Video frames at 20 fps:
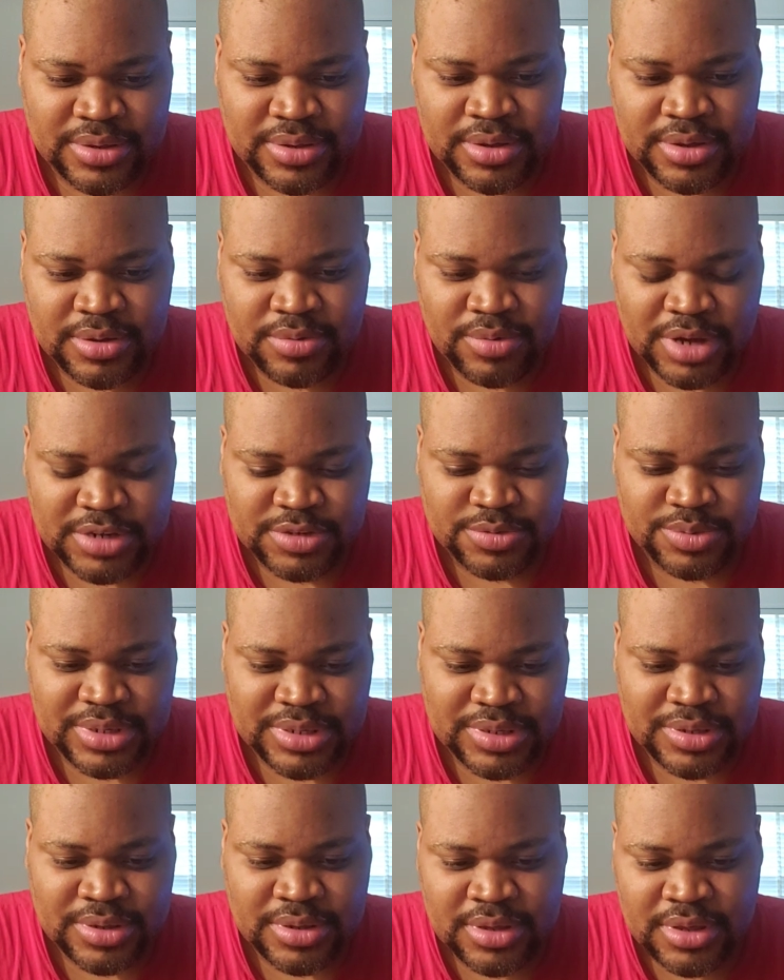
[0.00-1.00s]

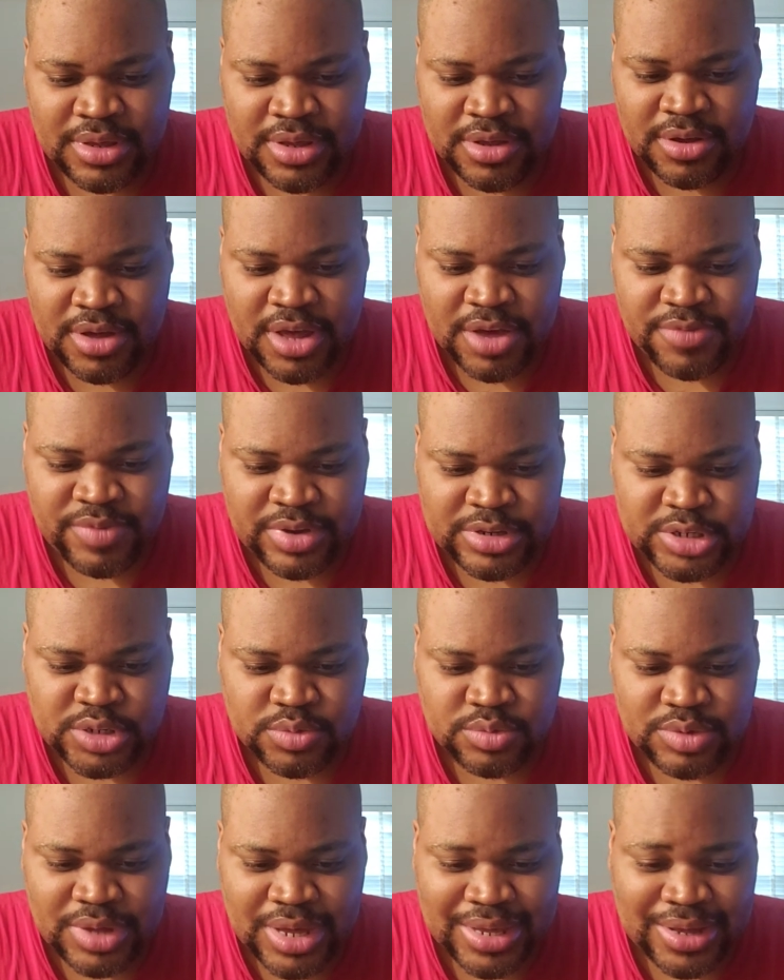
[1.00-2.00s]
Roderick, FSU
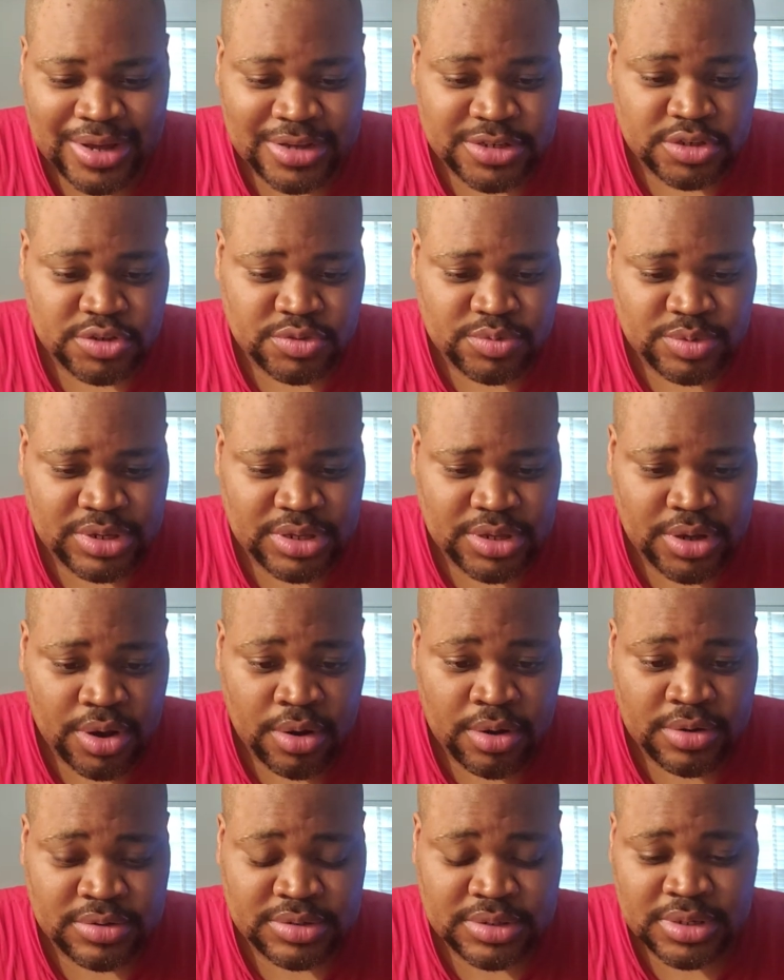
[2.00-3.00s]
gained 120
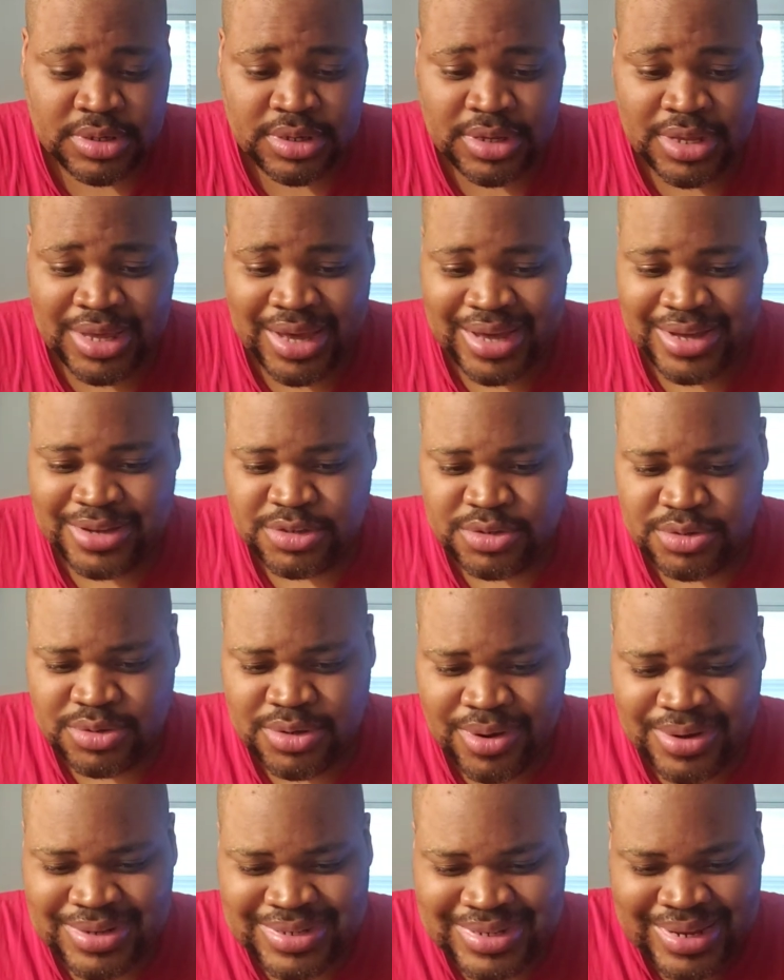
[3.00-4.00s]
yards, 82
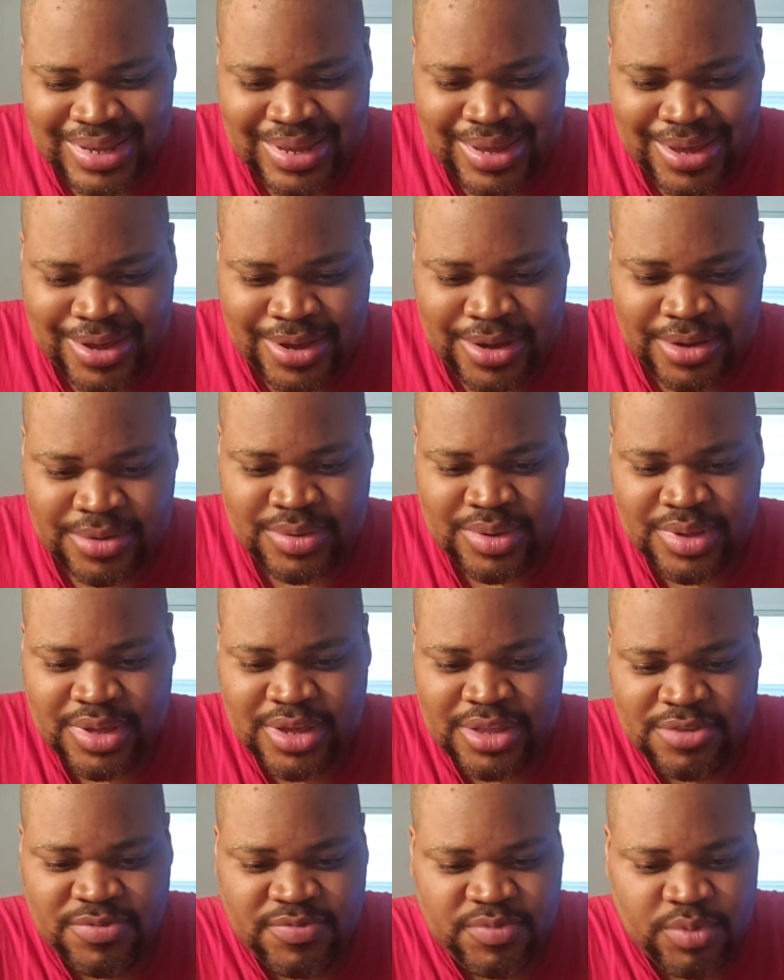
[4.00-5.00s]
yards in the air in
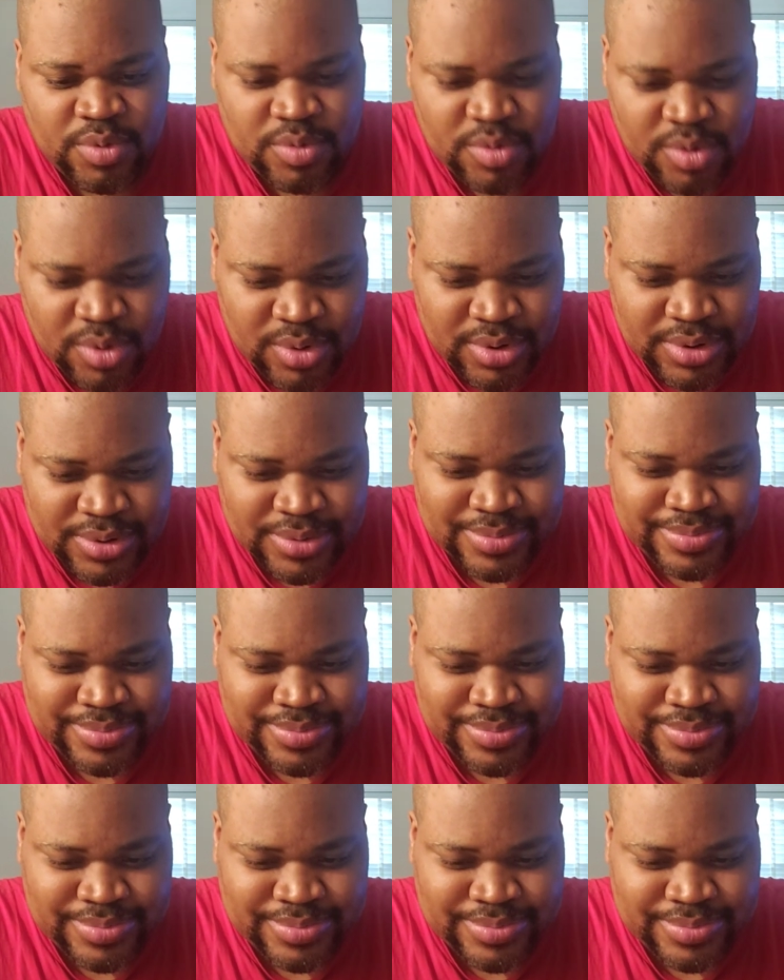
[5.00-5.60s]
the fourth quarter.